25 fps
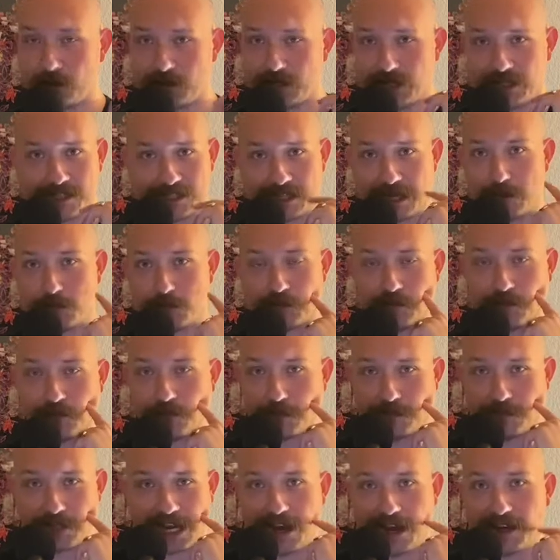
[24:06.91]
exempt
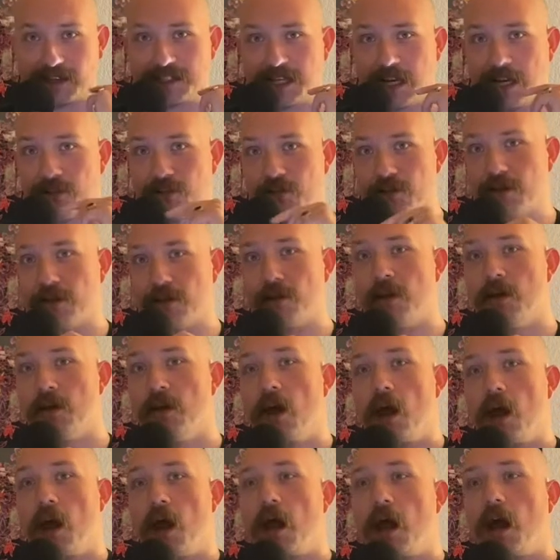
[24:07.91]
from taxation.
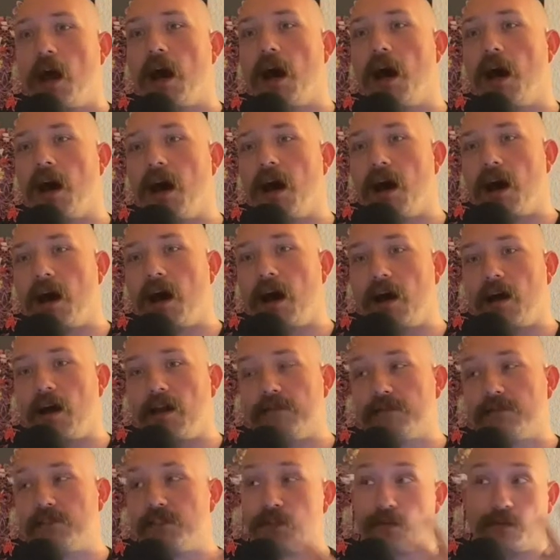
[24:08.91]

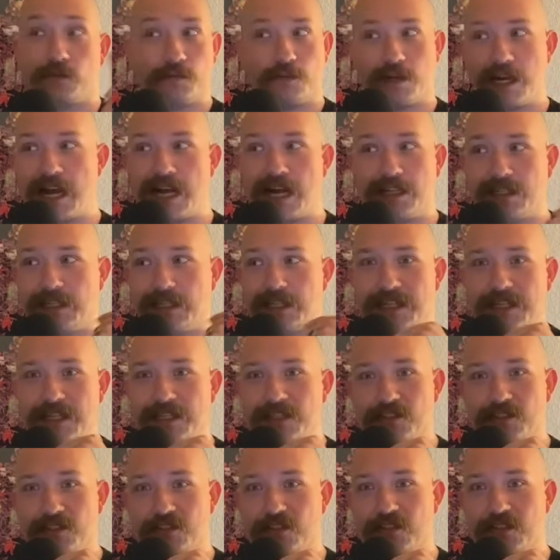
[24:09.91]
So the reality
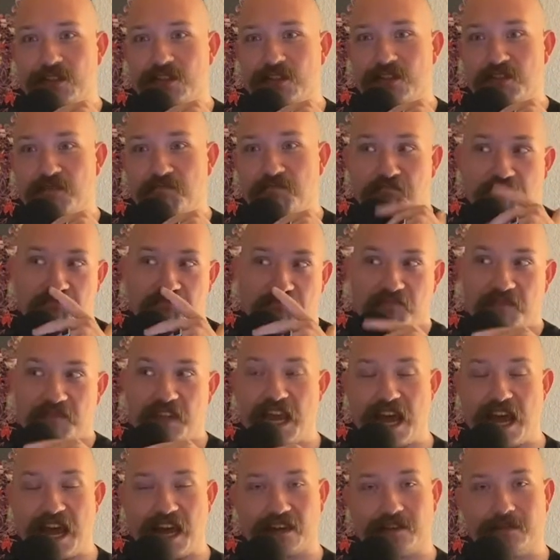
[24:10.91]
is just,
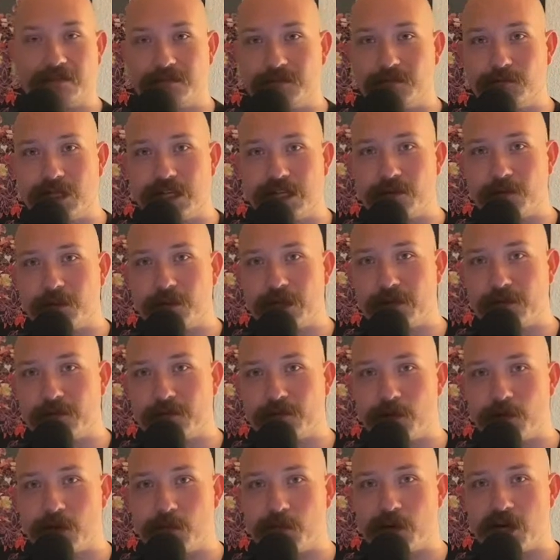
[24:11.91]

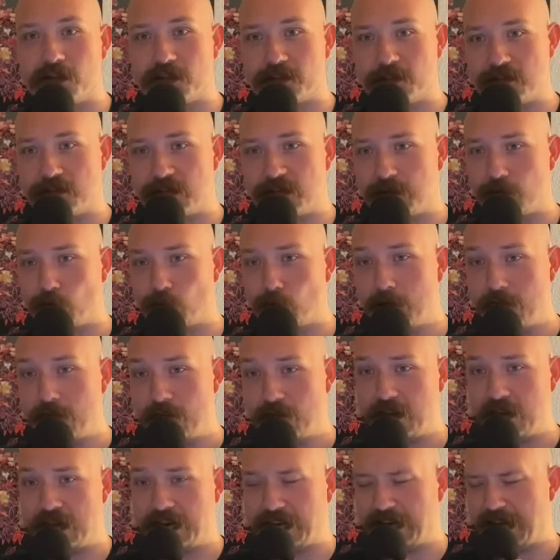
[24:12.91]
we abolished it. And one
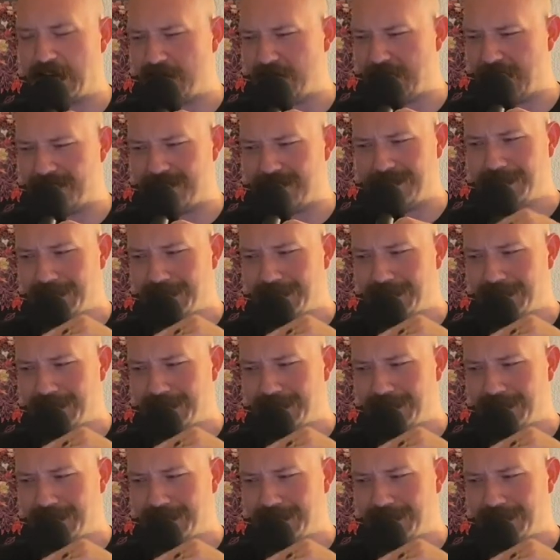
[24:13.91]
thing I think